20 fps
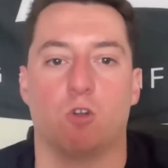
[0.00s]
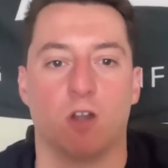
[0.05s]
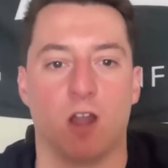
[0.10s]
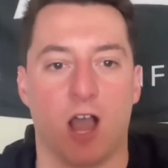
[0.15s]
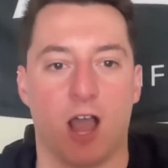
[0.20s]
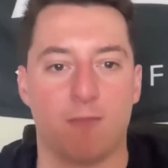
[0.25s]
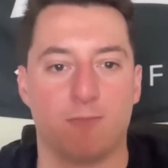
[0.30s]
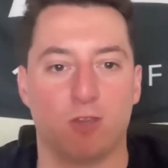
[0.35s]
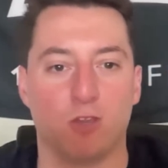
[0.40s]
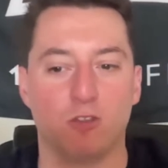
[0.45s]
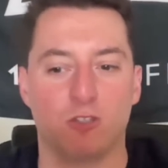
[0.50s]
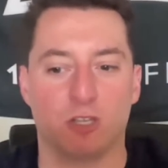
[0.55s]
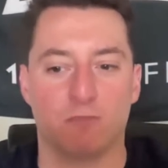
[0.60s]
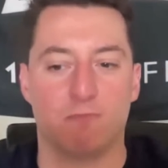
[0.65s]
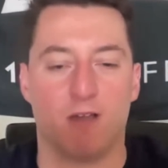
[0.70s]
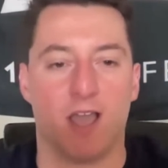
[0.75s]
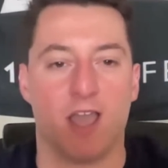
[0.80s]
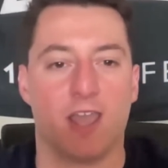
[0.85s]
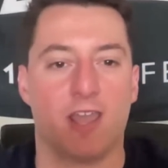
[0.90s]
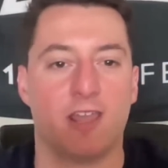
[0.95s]
I'm using
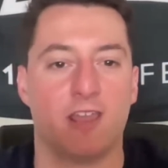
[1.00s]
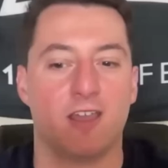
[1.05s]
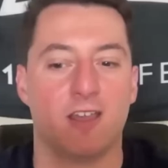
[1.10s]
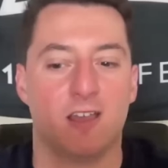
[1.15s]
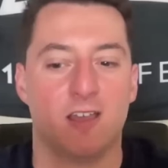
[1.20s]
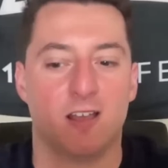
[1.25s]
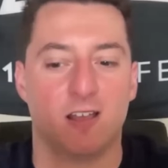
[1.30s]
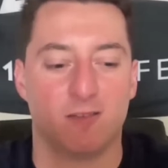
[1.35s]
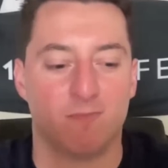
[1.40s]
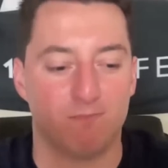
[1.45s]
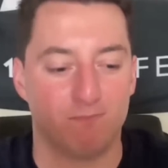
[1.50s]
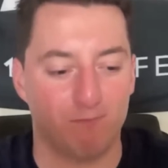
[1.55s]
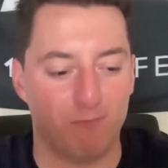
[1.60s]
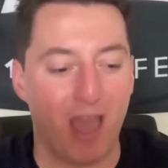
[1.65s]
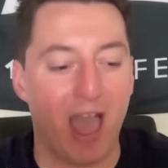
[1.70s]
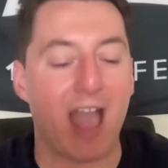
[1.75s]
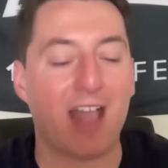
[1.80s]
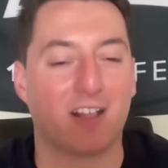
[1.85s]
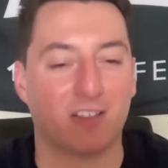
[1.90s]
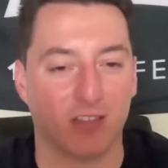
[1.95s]
my
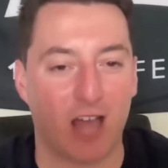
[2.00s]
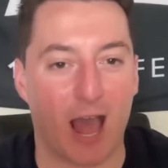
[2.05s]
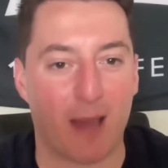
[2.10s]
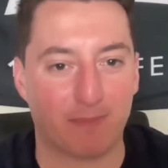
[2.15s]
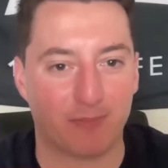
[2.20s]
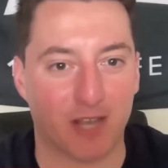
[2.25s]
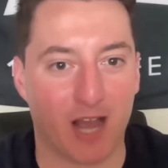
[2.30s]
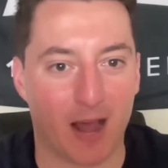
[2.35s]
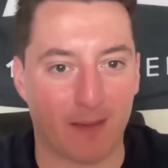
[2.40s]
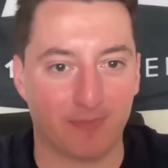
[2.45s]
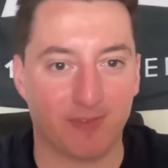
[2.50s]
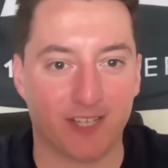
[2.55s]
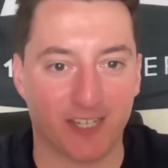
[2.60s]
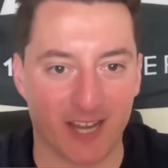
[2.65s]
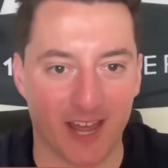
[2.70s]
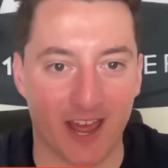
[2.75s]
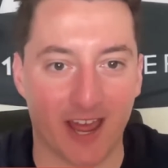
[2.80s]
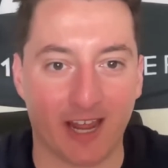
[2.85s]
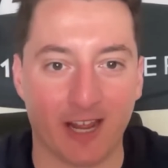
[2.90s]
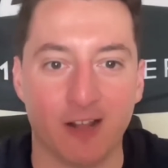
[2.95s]
Mac laptop
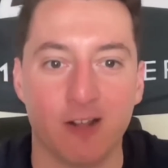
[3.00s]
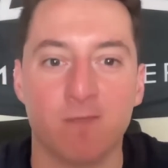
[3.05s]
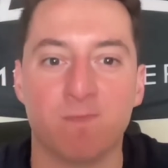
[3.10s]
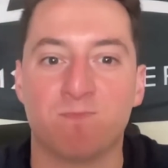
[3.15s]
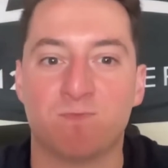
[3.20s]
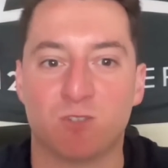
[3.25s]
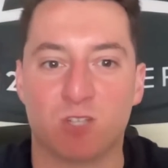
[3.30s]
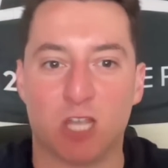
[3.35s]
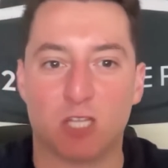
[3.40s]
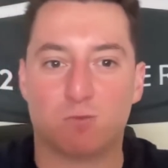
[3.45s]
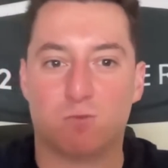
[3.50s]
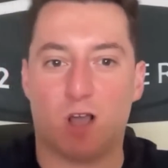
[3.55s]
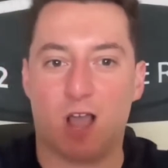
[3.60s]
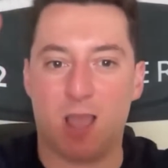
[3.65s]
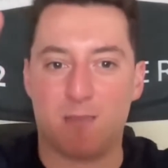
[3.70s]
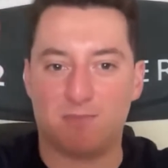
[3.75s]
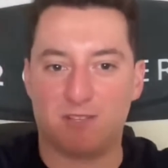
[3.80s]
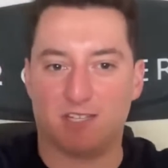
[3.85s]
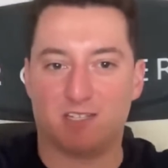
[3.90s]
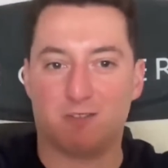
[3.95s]
today, so that's why
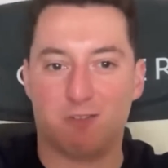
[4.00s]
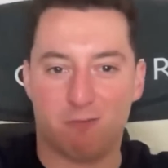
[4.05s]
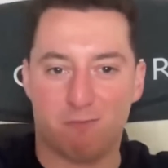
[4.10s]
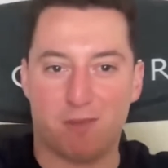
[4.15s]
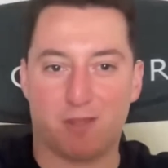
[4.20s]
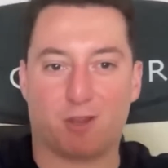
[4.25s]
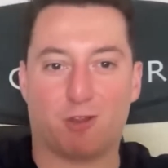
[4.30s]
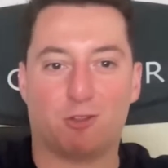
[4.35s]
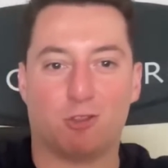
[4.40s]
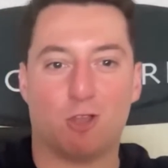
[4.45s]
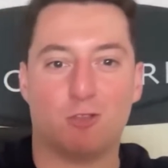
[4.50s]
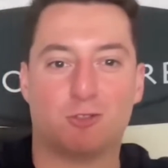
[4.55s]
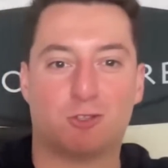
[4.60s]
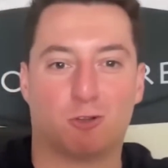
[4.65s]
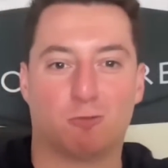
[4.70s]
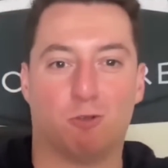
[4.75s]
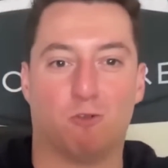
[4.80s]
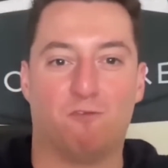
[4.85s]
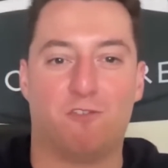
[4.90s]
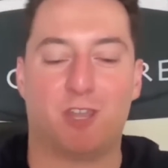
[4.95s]
I'm sitting a bit closer.
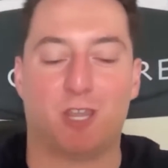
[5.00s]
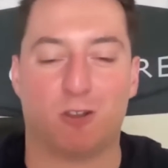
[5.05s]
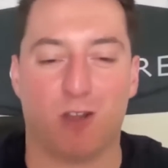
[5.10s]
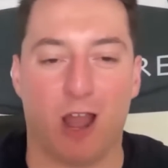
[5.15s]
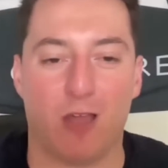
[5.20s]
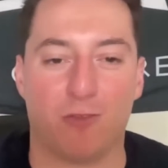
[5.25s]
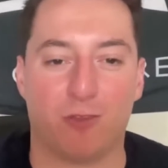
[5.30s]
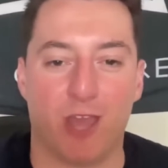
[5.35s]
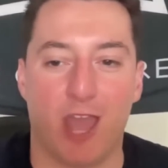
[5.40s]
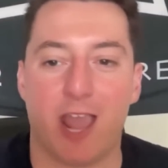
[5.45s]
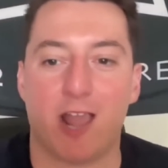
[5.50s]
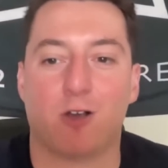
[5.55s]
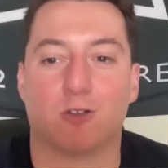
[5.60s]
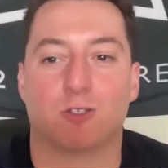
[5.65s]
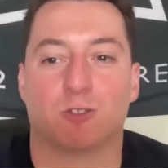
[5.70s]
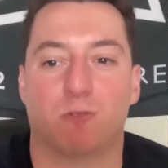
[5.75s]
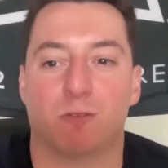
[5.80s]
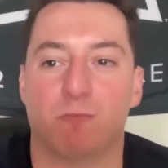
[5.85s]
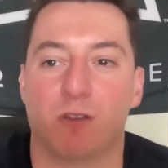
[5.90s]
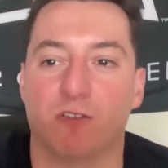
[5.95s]
We'll figure out the angles
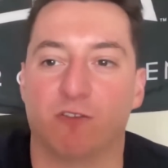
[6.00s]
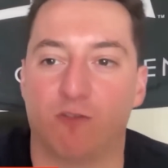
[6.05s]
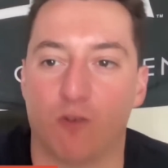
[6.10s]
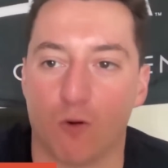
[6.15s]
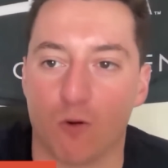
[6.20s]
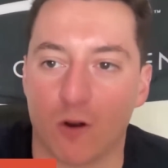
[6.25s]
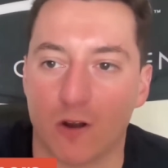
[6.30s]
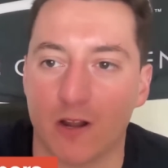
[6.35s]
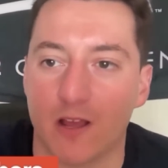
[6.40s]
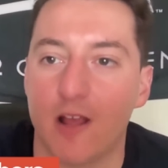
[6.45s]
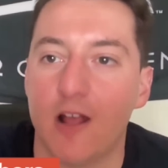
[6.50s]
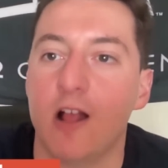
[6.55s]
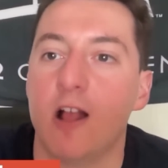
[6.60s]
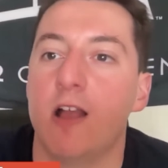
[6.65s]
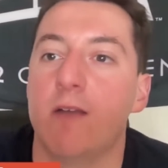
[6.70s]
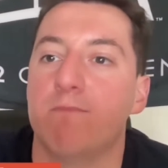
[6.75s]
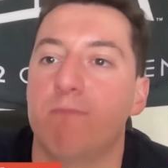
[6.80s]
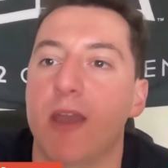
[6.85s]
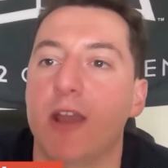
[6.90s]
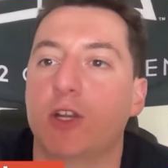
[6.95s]
as we move forward.
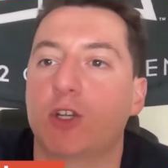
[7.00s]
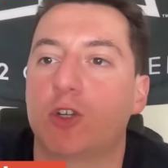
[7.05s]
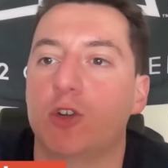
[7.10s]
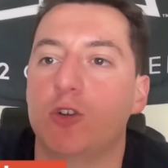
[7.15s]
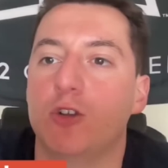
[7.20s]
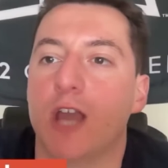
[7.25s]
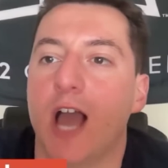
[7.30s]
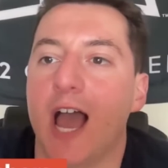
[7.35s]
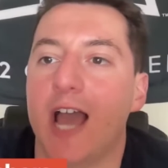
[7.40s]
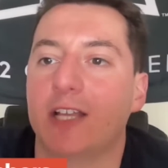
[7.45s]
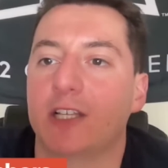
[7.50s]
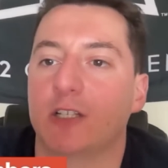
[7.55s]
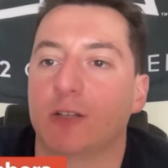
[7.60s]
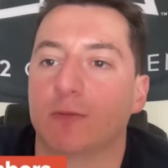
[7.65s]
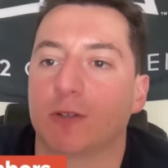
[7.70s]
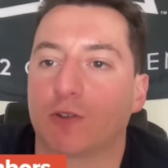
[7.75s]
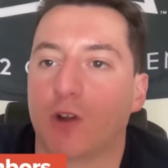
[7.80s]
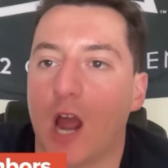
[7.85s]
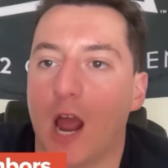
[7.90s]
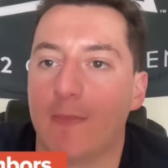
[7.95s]
Make you guys
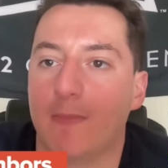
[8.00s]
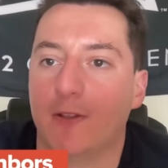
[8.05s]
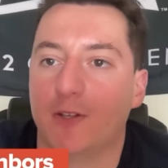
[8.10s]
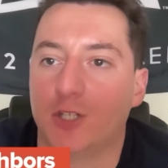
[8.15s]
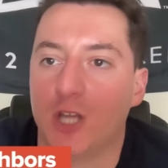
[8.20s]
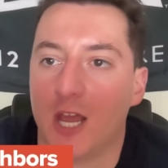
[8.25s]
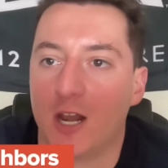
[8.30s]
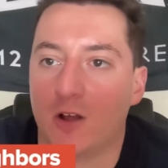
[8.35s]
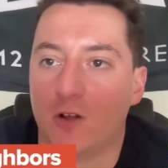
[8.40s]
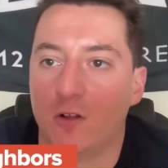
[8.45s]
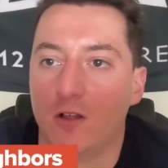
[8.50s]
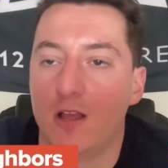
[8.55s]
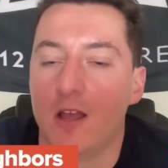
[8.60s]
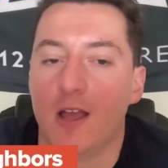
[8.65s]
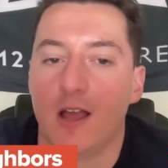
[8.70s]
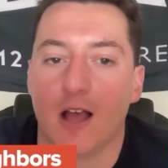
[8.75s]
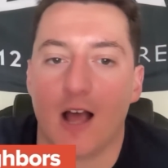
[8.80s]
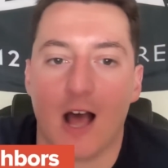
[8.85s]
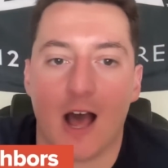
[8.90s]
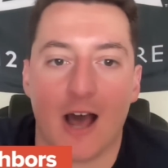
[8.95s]
subscribe to the channel,
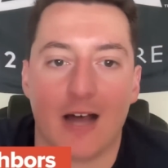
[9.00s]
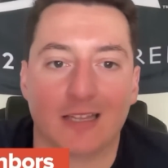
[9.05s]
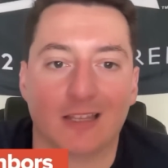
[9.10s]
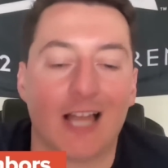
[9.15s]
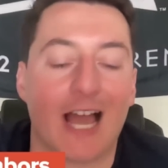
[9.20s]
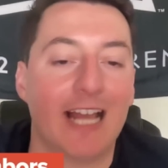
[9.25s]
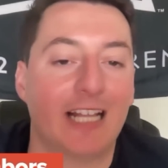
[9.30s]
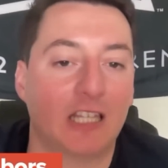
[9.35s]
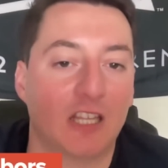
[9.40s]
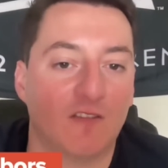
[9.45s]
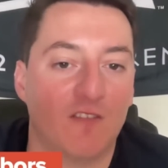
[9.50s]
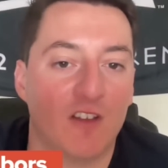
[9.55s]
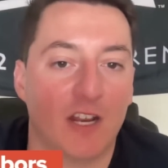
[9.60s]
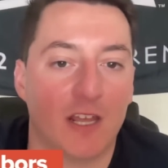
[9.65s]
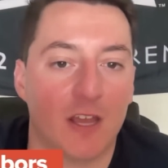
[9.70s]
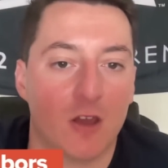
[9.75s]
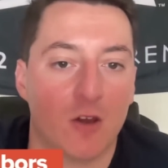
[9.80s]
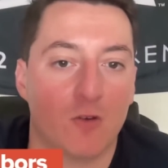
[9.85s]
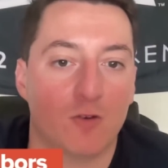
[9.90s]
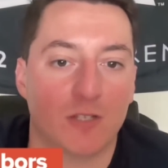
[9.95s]
like the
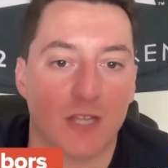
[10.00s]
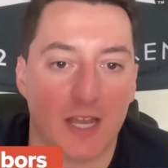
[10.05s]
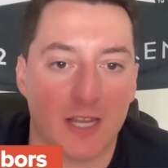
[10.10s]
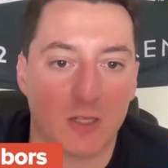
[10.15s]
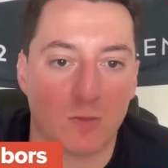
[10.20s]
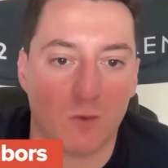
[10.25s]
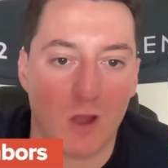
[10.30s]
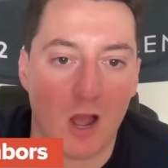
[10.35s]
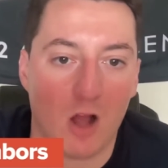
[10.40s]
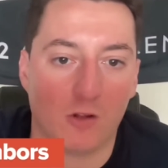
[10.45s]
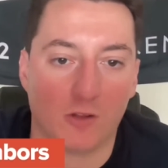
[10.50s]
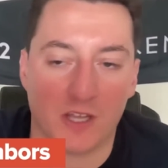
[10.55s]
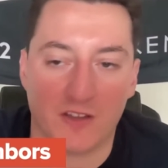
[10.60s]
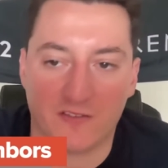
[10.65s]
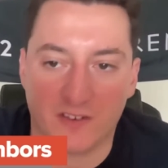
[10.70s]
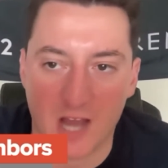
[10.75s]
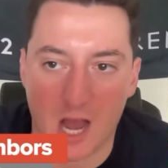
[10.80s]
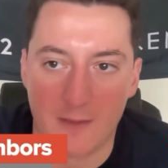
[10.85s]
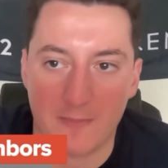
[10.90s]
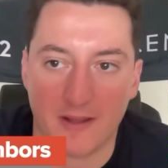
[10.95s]
videos as well, leave
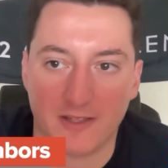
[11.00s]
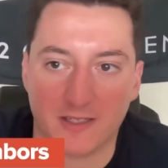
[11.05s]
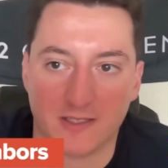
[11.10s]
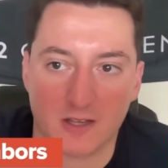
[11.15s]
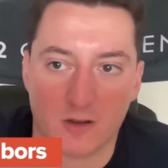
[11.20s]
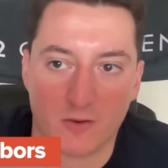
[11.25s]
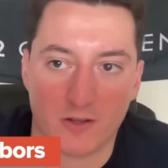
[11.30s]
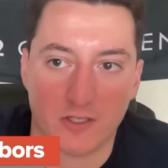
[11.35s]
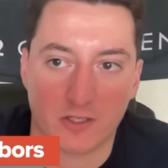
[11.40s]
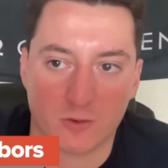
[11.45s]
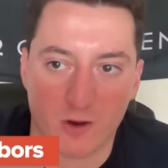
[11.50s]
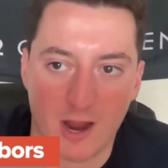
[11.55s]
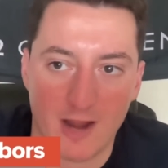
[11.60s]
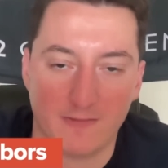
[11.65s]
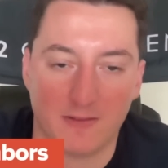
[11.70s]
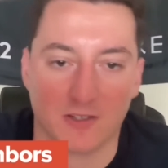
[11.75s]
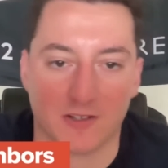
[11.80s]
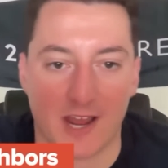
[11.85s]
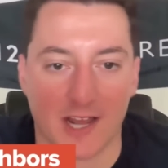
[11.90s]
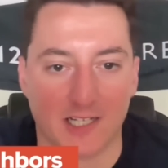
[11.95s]
comments. It's always
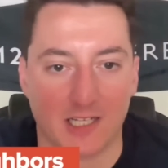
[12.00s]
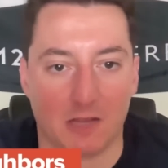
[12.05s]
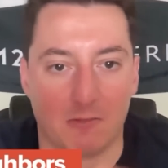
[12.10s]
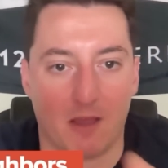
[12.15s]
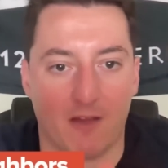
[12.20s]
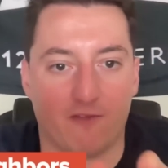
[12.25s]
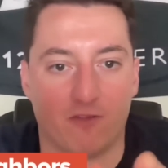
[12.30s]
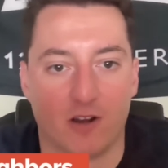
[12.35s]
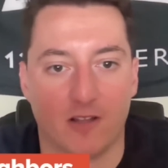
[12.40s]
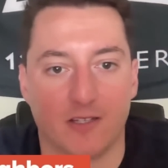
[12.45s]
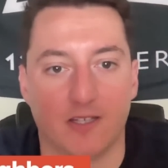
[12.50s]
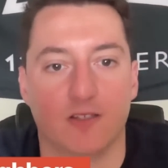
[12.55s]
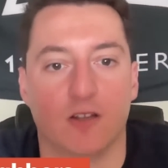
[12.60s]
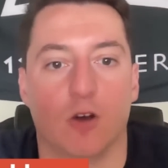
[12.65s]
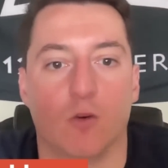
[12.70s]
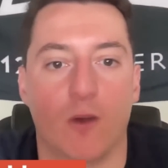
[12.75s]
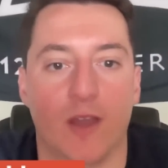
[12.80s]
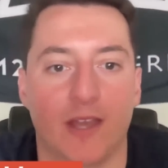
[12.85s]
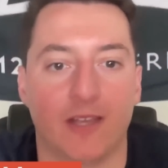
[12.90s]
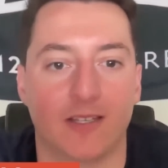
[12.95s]
great. Till next time, my friends, as
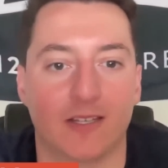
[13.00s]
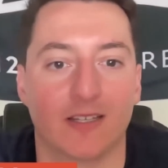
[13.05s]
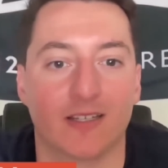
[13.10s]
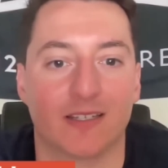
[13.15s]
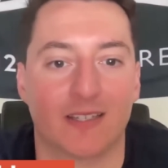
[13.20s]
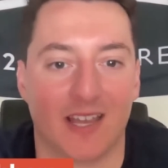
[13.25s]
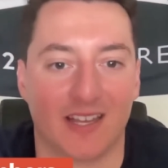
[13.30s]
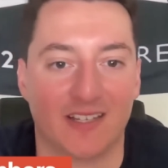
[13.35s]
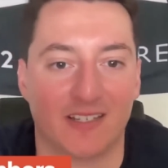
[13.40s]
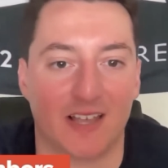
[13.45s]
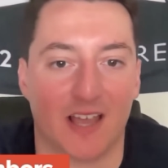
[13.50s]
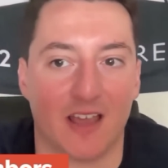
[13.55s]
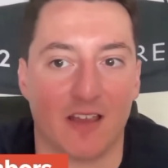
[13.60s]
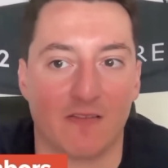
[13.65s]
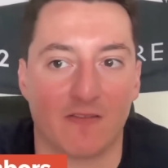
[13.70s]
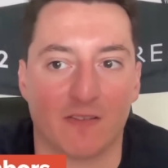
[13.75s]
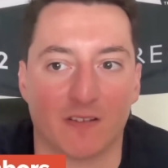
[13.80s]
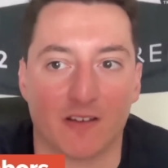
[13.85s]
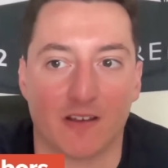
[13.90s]
always, stay safe.